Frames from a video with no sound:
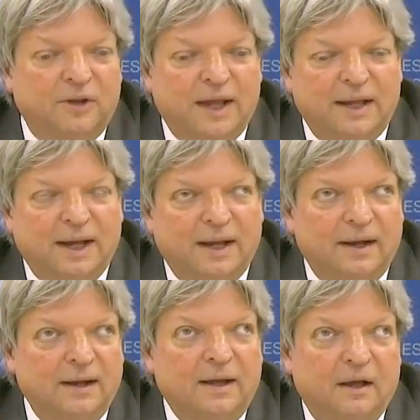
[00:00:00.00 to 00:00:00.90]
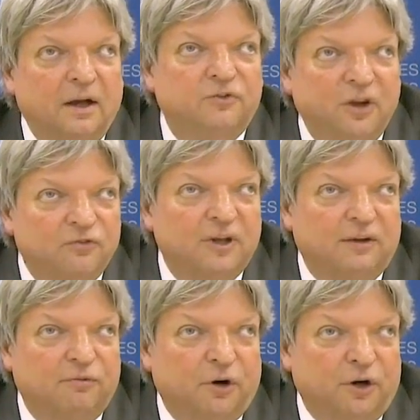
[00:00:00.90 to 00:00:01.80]
those data,
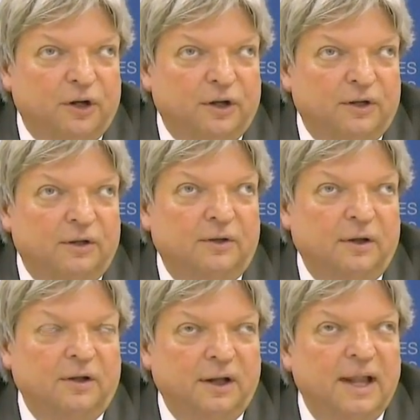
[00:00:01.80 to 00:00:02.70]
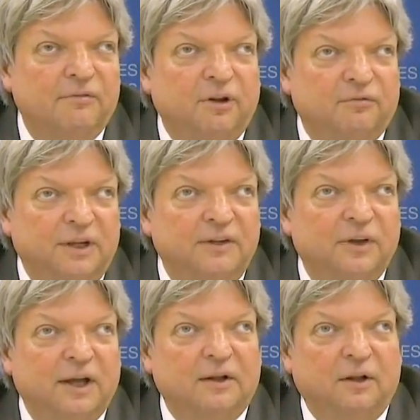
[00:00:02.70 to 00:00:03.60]
adjusting for the level of
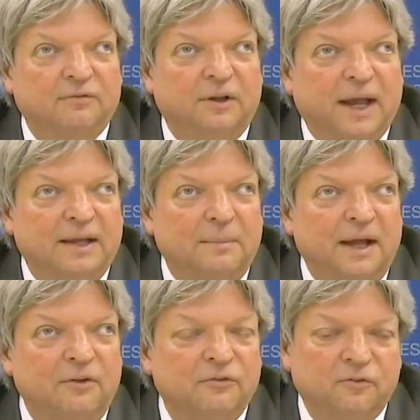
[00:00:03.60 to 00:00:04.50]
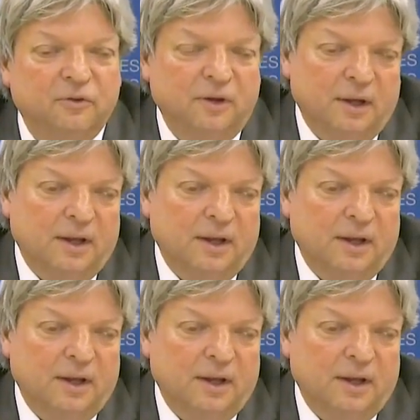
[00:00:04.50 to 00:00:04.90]
detail of the database.